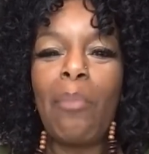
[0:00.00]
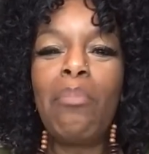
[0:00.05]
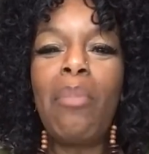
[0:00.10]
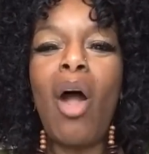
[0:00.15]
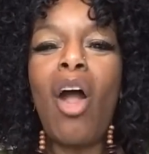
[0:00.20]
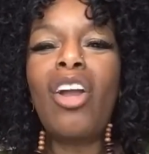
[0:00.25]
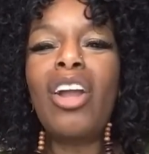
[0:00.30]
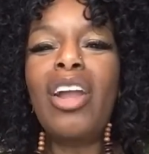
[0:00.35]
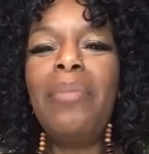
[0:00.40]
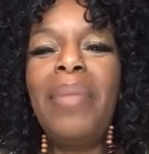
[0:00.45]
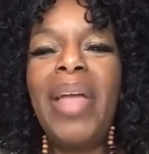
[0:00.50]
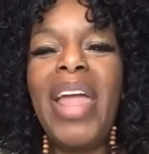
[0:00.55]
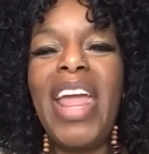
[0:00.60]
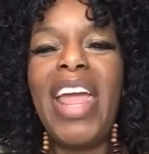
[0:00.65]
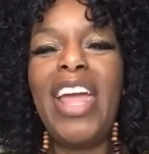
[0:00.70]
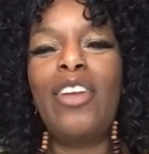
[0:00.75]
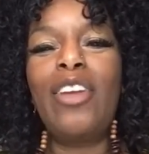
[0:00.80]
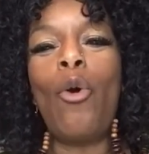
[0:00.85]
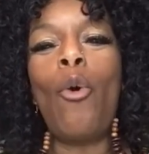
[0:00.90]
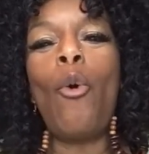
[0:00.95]
Marla
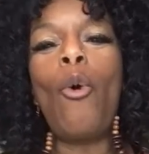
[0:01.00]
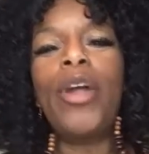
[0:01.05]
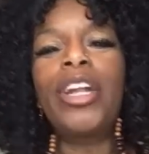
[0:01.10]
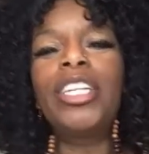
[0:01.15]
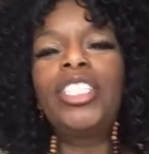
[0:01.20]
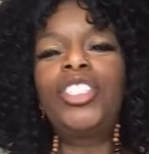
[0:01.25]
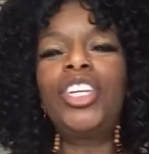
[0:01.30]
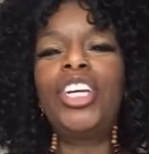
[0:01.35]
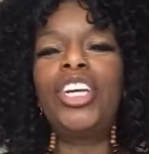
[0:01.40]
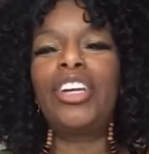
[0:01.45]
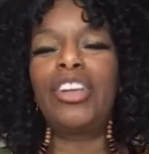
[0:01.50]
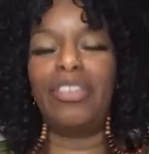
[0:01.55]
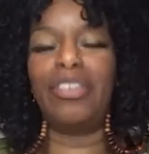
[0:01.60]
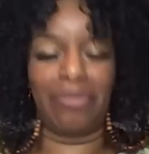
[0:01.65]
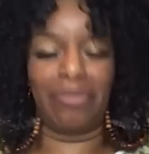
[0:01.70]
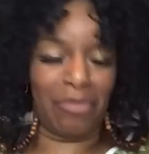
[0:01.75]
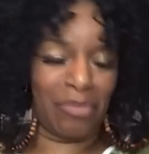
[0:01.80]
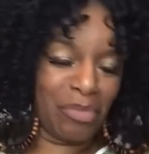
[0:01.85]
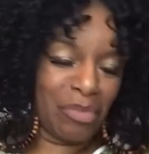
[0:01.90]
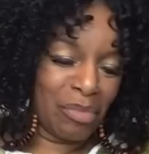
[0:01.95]
Man,
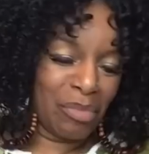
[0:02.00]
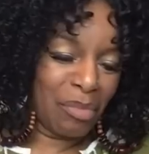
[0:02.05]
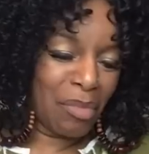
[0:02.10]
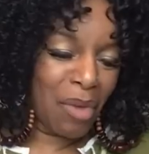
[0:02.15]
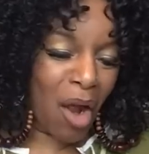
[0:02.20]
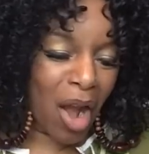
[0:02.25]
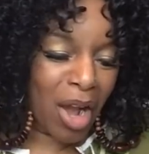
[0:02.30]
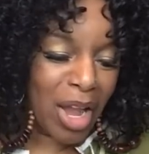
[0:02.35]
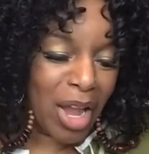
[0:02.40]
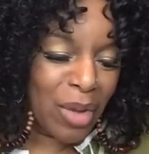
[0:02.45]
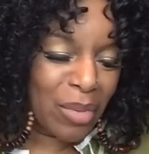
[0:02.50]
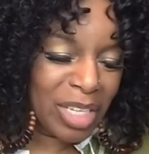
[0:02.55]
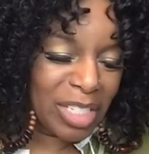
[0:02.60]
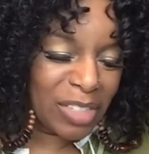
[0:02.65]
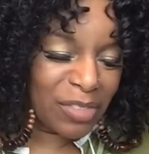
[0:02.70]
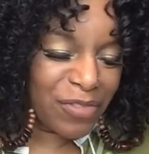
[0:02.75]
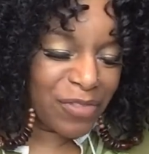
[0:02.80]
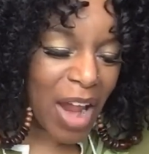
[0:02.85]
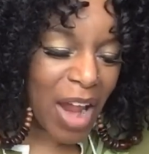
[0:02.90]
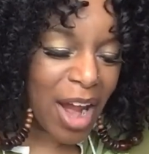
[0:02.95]
Orchard. Marla
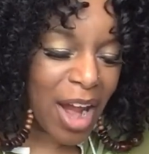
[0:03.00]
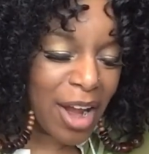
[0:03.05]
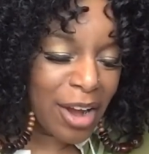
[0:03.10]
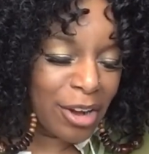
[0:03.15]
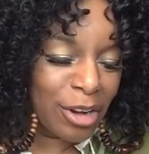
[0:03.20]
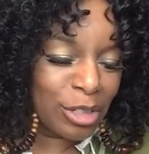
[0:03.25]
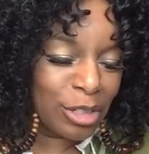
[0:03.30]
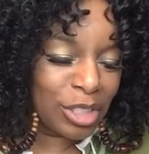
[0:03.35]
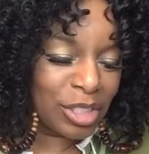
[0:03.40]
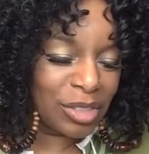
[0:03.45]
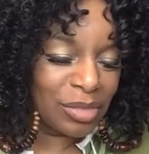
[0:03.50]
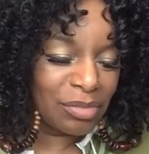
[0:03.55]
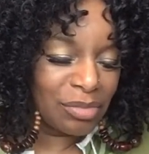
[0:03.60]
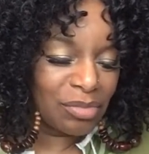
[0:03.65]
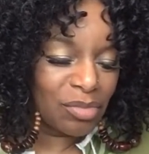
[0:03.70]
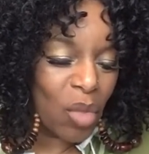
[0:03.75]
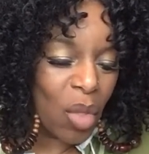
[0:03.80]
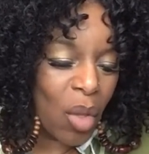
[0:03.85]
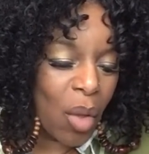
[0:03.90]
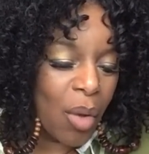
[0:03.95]
was first.
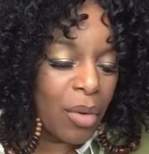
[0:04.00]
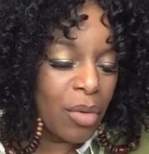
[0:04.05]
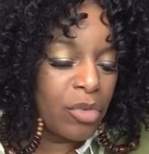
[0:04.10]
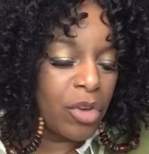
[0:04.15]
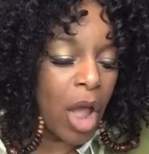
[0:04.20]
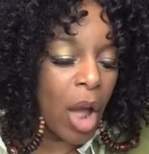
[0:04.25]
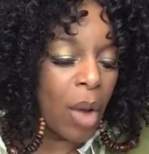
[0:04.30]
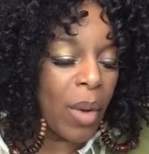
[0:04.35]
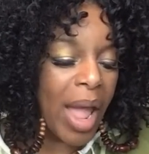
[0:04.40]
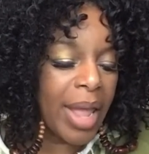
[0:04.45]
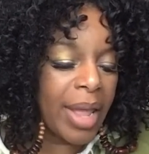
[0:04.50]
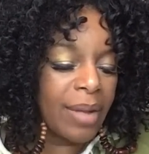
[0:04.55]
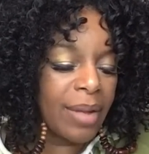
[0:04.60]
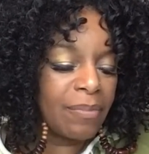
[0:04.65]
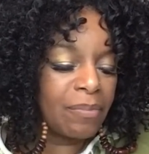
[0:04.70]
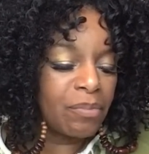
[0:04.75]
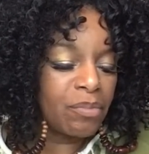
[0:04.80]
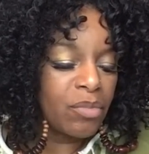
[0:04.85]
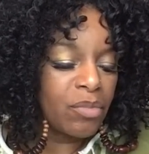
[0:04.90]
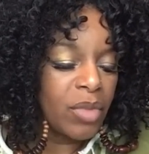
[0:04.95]
No,
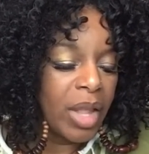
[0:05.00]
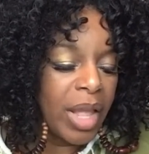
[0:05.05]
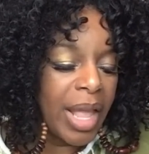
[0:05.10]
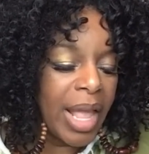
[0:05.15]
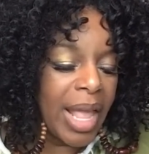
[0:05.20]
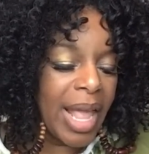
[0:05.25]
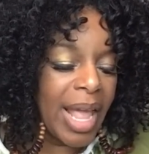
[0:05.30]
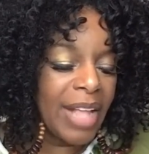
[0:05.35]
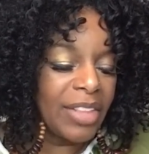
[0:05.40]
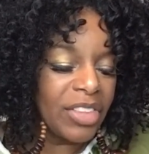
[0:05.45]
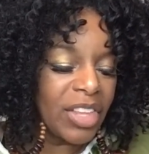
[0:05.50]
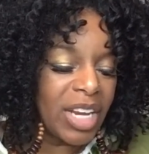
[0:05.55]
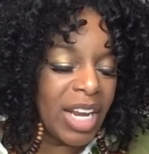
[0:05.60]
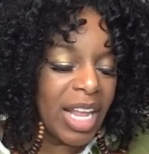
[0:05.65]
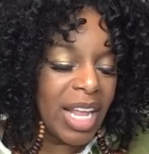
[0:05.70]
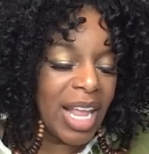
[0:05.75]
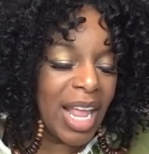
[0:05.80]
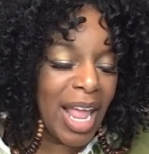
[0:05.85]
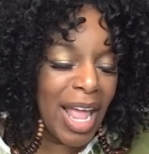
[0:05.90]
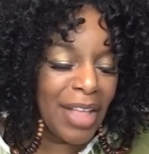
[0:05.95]
wait.
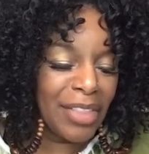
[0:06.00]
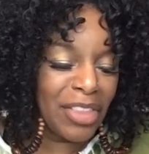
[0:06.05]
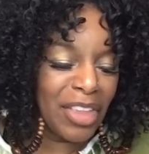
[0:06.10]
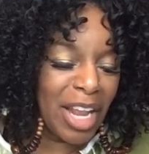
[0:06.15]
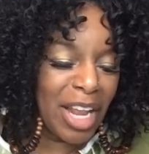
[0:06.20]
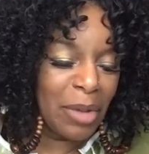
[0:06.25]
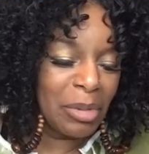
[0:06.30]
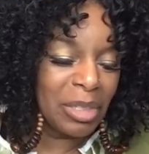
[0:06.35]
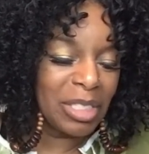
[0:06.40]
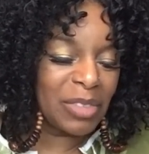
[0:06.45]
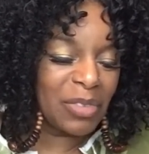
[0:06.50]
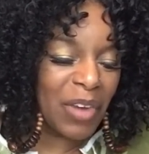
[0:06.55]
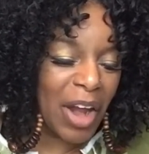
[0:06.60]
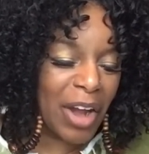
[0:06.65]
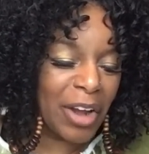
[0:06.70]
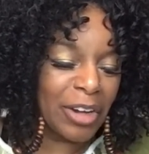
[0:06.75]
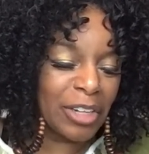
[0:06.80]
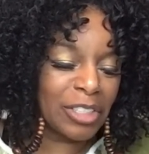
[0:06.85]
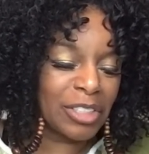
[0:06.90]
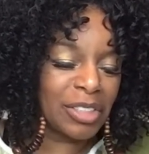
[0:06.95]
Anthony was
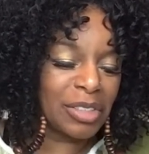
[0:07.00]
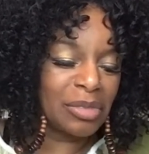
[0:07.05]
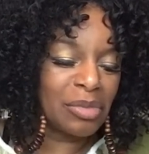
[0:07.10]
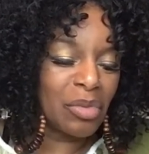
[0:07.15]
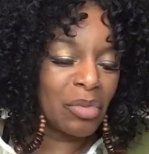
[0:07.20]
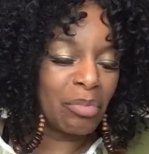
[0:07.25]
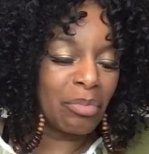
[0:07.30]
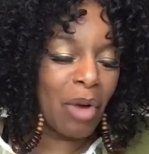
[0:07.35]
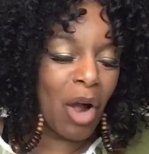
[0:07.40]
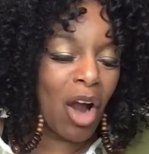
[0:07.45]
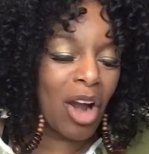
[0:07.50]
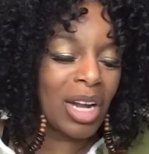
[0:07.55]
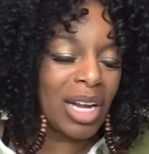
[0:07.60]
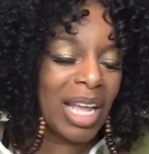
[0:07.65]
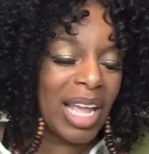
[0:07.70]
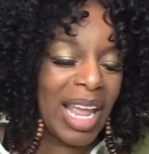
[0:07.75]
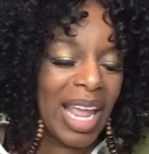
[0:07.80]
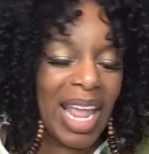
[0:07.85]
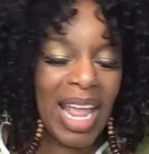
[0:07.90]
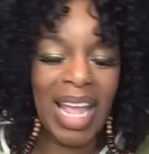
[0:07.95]
first. Marla
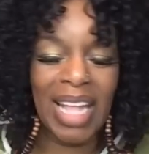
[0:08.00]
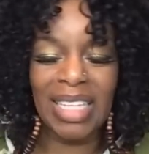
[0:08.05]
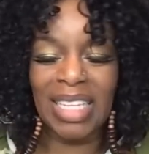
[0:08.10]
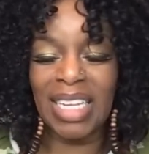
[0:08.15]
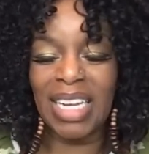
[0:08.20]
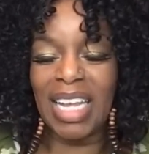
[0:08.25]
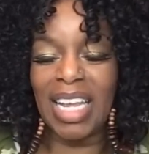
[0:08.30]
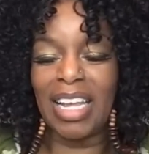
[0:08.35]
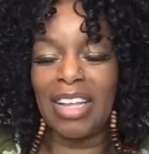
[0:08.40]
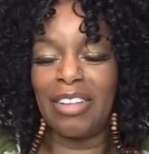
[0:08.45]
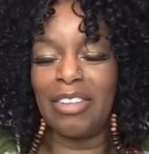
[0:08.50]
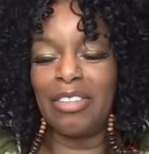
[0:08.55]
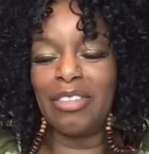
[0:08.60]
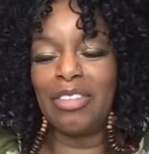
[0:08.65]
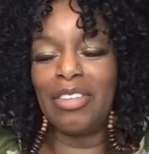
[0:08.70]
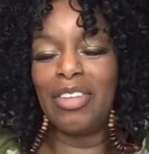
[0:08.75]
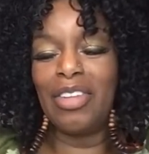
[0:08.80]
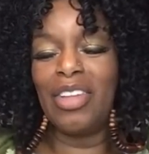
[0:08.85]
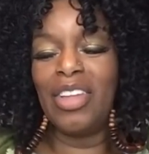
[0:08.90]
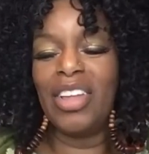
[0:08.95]
and Anthony.
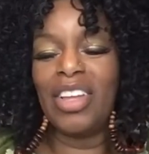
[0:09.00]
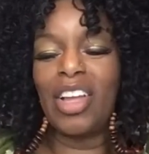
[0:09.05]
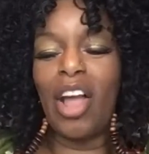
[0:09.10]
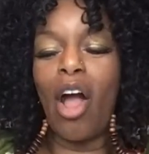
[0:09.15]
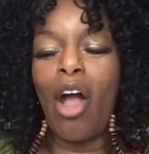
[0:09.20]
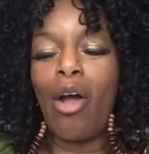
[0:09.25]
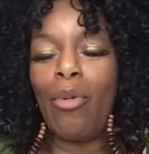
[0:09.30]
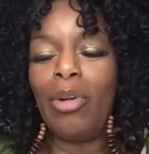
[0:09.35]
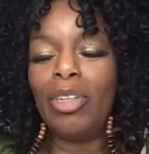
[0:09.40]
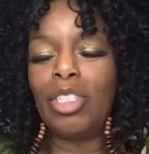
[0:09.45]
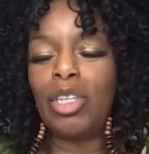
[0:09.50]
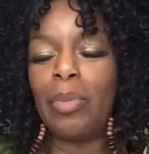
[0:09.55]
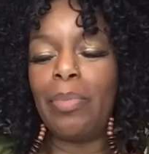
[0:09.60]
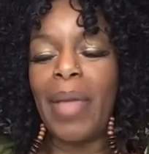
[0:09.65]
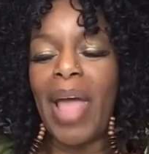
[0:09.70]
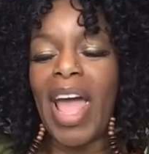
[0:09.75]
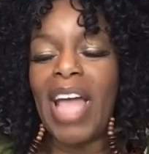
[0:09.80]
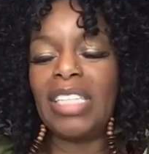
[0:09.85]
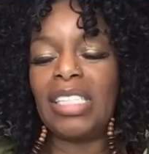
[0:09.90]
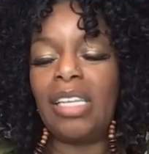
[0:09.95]
Go on with your
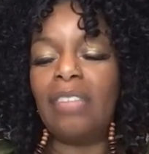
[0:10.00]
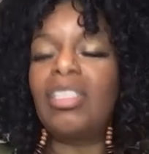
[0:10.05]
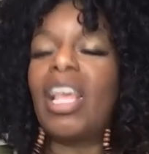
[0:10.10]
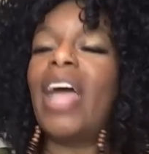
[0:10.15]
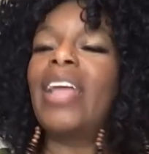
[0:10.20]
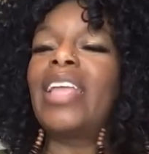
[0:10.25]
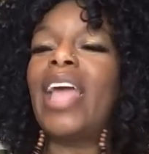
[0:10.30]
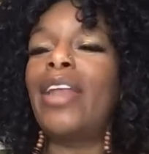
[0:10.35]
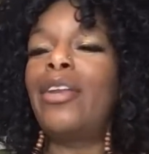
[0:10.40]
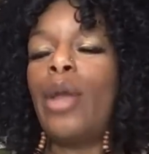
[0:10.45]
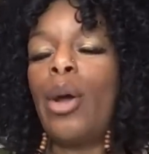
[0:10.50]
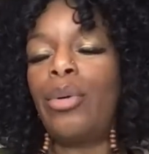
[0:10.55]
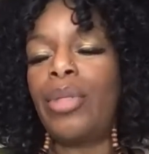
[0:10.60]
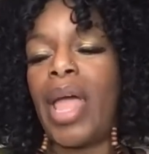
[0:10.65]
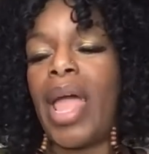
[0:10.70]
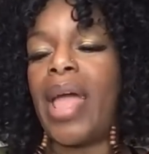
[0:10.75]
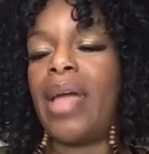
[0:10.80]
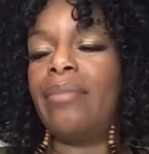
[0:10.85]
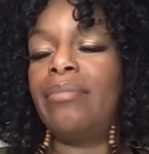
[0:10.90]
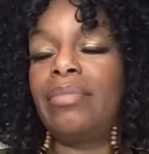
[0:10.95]
bad stuff. How y'all
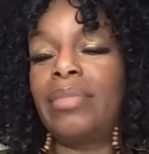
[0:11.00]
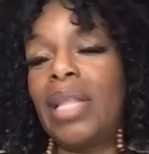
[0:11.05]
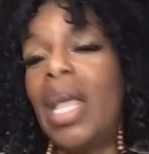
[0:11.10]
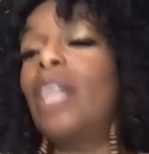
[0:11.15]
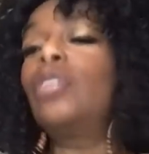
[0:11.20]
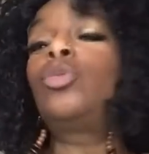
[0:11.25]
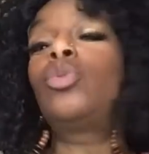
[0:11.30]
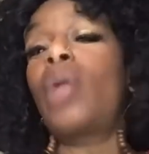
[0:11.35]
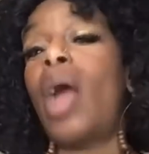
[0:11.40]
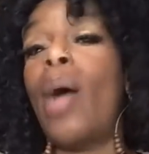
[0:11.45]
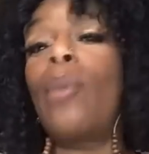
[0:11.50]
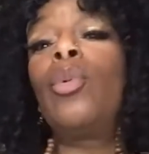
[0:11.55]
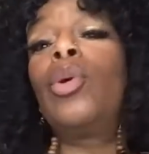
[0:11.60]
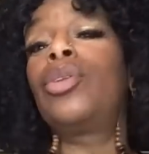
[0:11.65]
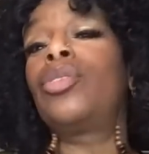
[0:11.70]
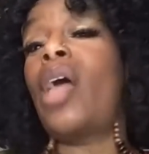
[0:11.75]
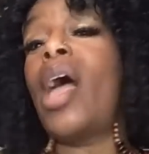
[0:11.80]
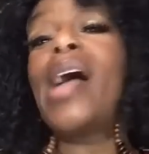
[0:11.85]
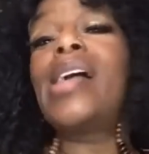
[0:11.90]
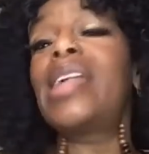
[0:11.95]
know that? That's what I
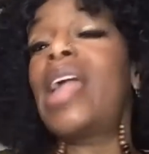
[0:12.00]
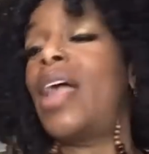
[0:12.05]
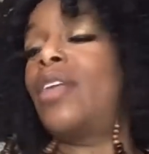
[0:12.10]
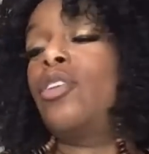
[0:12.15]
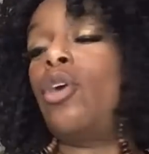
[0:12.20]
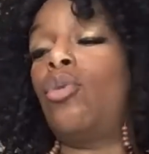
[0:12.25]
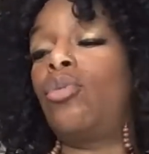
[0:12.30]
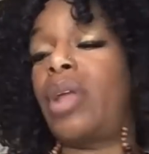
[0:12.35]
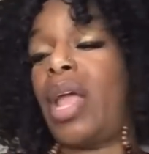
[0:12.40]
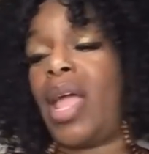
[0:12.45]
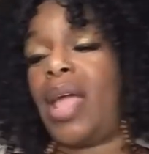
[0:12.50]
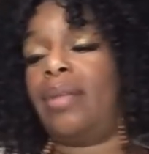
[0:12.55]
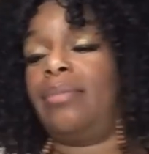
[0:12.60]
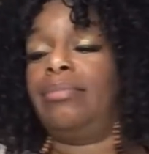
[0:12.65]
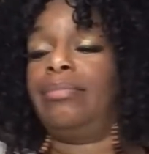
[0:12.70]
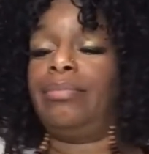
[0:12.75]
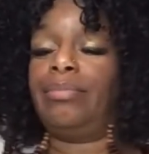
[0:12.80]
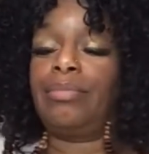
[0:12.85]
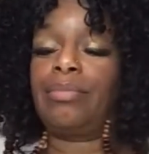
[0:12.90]
want. How y'all know that?